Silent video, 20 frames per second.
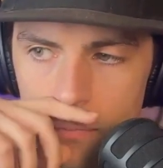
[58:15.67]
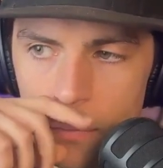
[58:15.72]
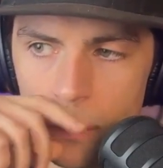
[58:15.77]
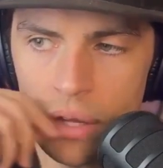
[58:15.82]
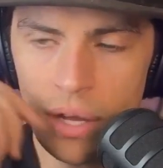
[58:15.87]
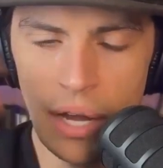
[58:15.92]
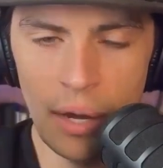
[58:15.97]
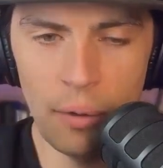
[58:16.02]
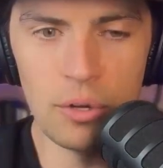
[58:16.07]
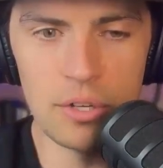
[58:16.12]

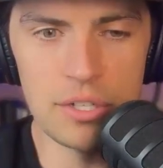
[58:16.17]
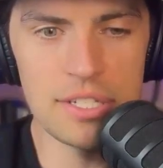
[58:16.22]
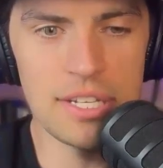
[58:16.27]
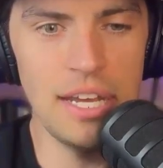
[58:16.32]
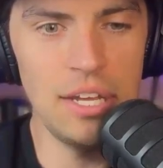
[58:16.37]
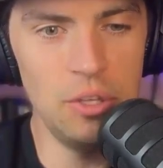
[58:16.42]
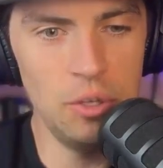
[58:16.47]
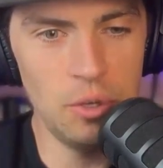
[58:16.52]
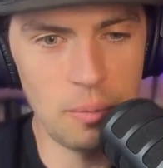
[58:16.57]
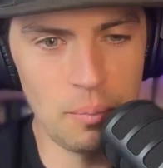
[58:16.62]
I will
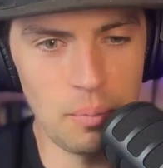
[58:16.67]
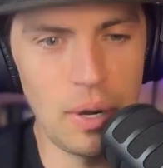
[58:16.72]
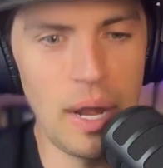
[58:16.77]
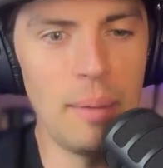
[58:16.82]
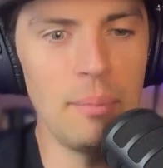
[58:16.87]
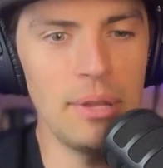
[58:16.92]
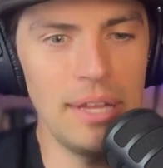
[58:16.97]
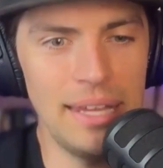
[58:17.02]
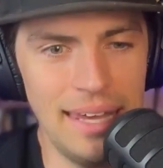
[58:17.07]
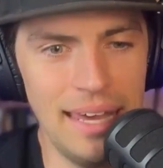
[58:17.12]
say you can
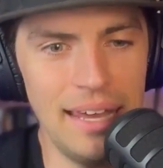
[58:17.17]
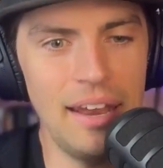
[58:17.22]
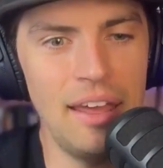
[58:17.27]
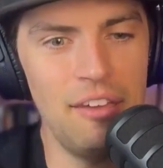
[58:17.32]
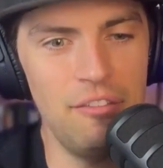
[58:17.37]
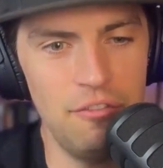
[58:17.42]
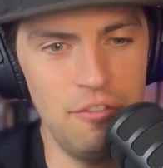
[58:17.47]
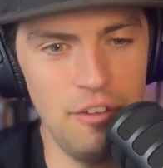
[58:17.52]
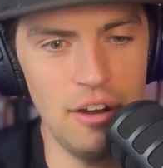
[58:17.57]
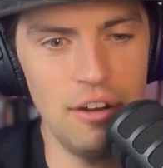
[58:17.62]
probably get
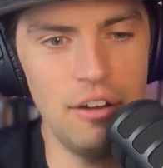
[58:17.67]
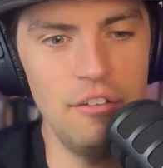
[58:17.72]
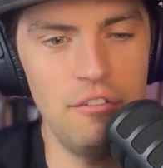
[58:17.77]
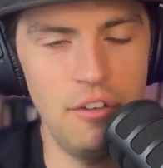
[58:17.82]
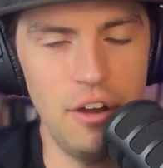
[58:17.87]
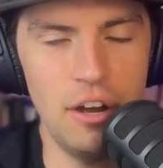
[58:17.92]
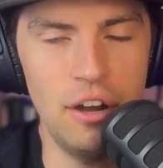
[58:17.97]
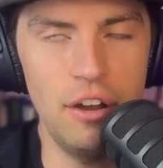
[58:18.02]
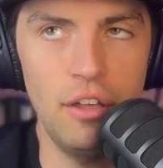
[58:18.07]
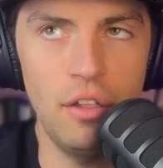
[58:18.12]
a very,
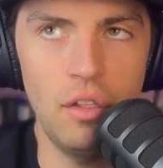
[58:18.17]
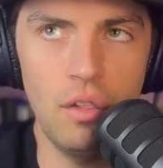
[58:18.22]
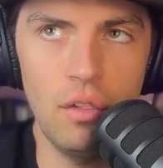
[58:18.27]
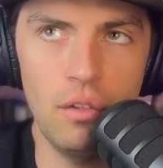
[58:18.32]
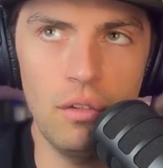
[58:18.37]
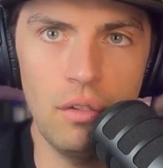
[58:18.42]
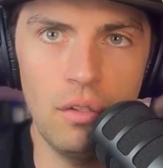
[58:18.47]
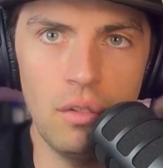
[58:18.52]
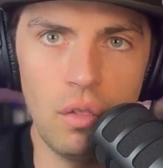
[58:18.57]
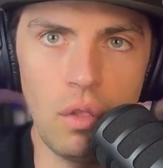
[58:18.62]
very
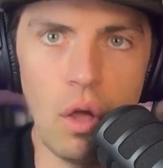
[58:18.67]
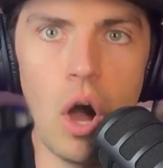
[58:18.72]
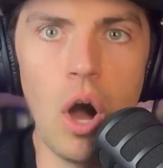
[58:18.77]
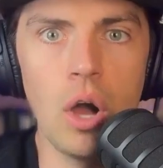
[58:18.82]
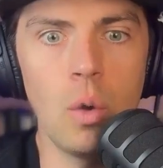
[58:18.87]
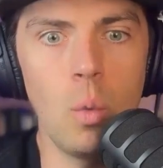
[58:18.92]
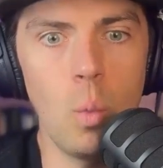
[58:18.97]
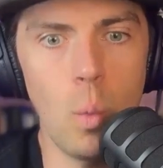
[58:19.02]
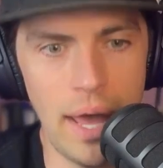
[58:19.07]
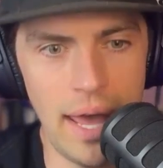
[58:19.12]

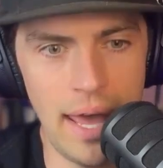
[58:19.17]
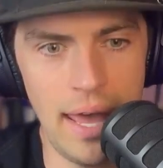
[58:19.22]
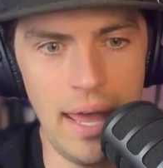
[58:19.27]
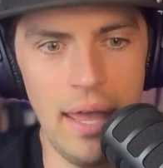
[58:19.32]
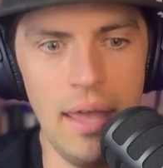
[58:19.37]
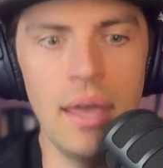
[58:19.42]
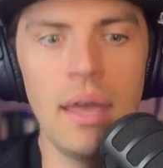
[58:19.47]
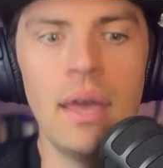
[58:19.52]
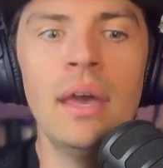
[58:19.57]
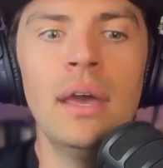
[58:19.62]
long
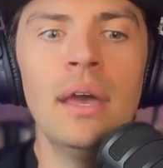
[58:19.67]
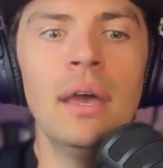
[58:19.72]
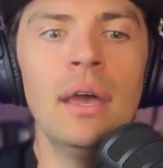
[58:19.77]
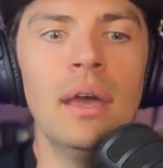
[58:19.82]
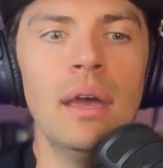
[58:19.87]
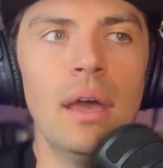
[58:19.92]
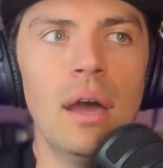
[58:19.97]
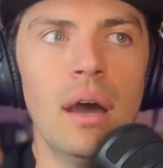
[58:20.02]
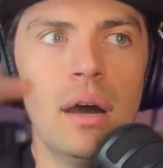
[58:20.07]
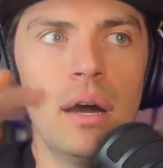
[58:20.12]
way
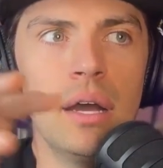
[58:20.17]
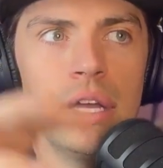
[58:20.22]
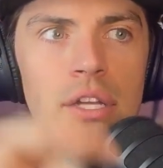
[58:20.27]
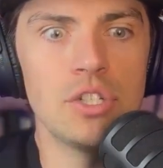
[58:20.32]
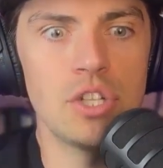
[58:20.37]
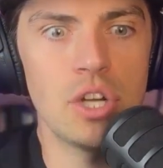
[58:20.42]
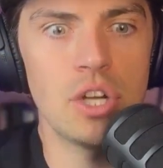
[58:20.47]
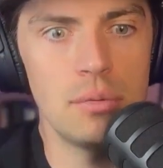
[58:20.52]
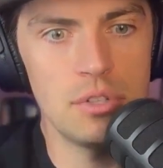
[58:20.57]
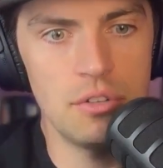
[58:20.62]
in
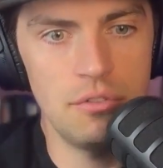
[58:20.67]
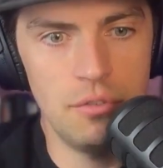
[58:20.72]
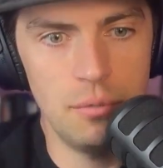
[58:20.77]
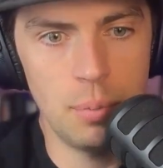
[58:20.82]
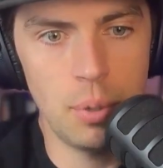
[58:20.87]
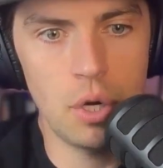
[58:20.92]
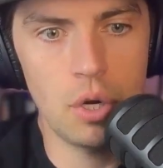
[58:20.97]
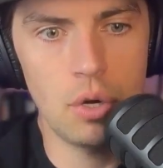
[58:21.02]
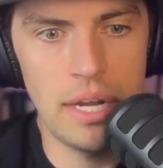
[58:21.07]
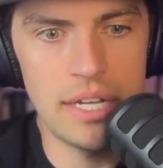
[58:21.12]
terms of
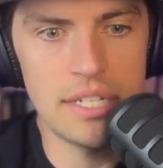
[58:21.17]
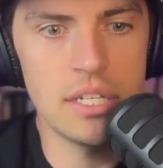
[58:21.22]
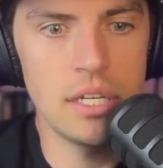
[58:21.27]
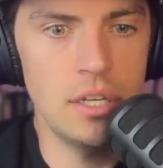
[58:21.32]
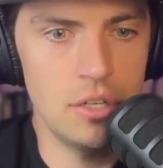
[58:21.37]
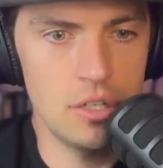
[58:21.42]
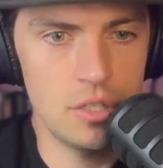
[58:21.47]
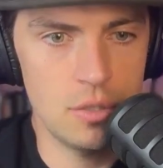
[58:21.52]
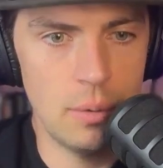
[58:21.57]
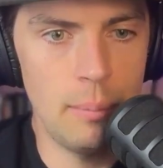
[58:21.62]
progressing
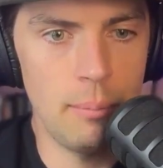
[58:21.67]
your swim